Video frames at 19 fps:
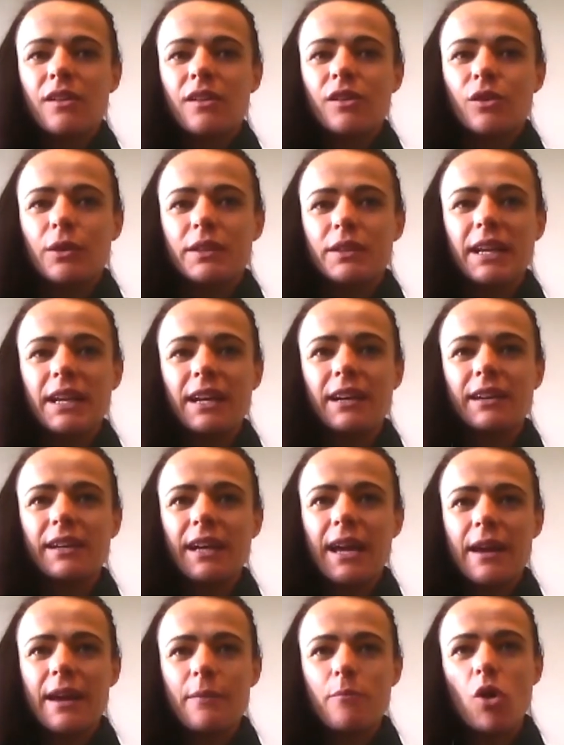I think
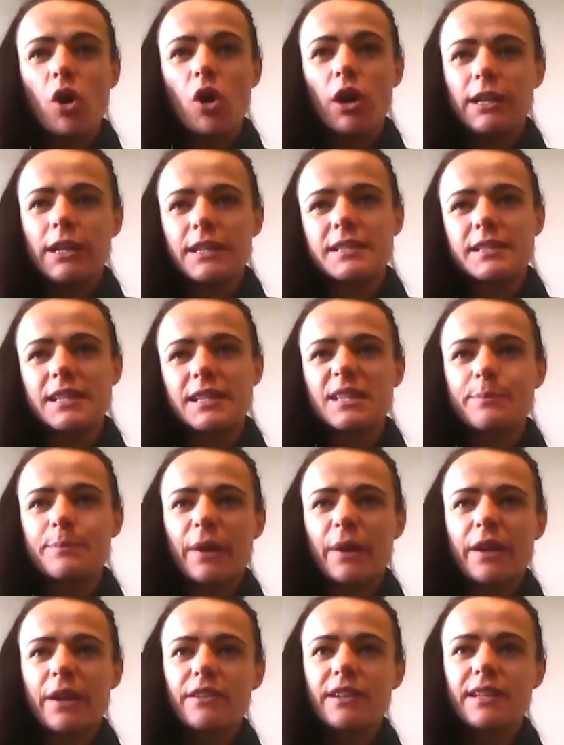Eileen's
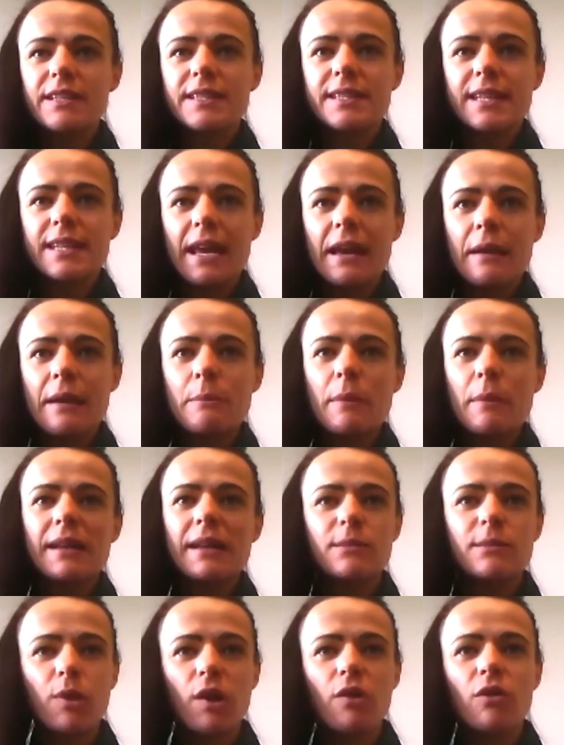experience
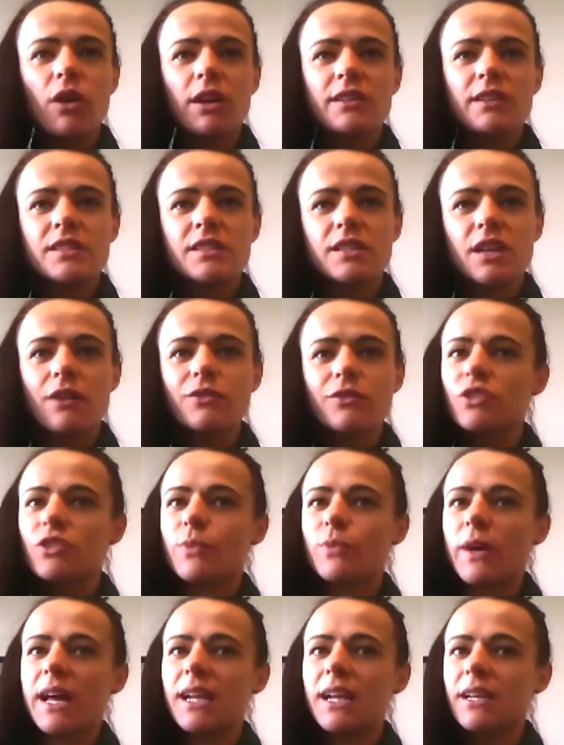as a pro licensed coach as
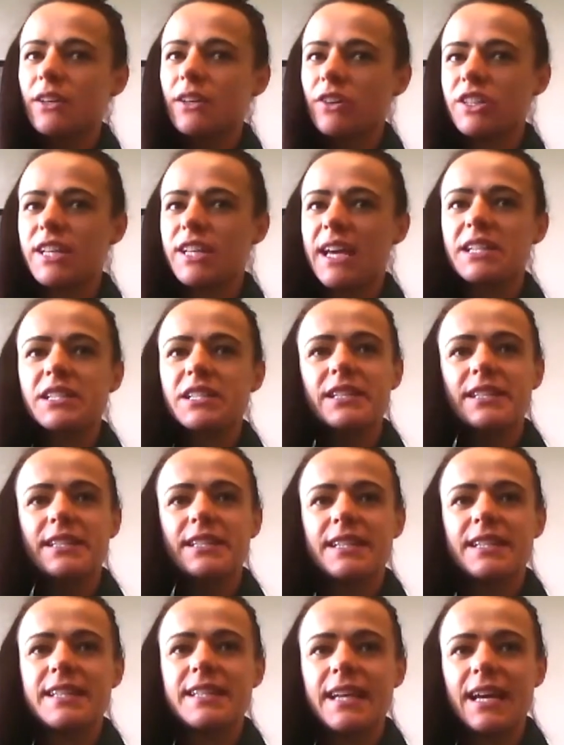well, and her attention
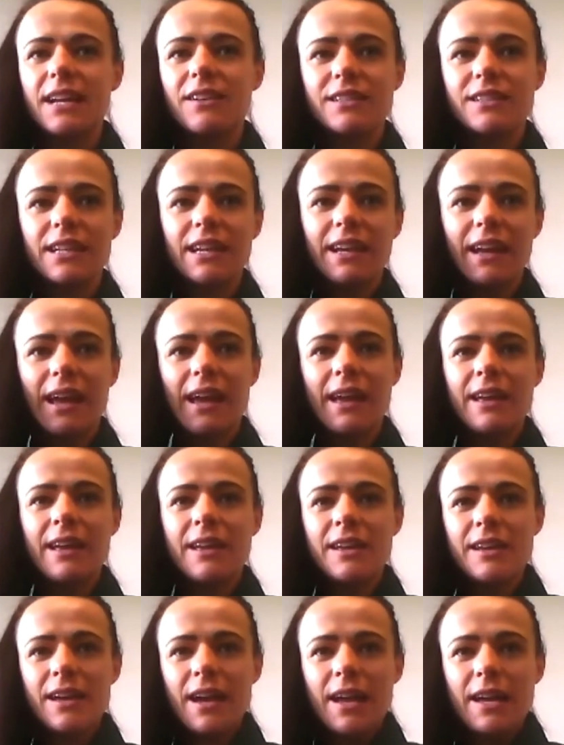to detail, I think
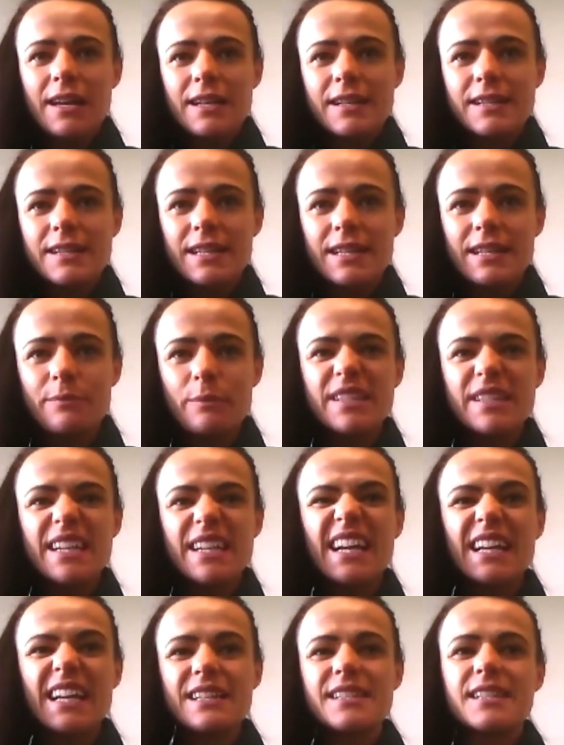she's
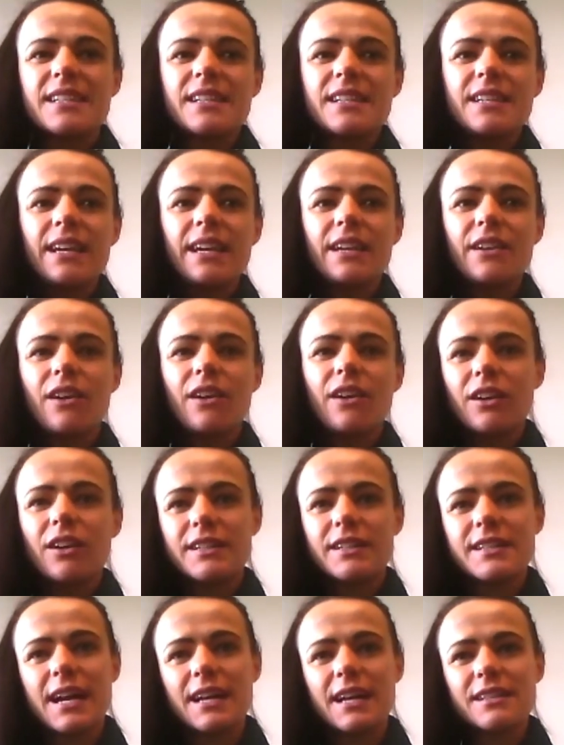meticulous in all
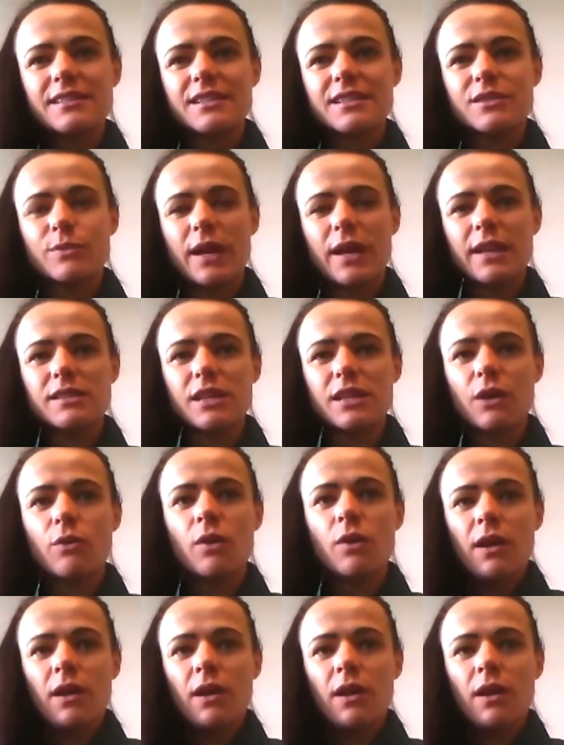her tasks as well. So